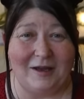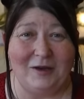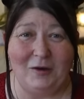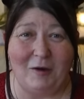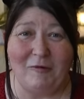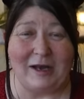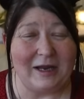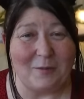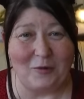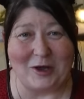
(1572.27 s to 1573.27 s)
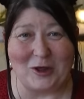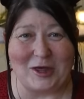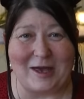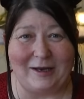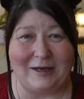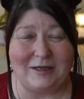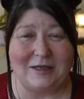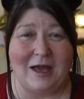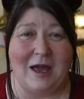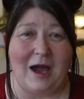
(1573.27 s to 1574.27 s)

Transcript: You know, I really appreciate it.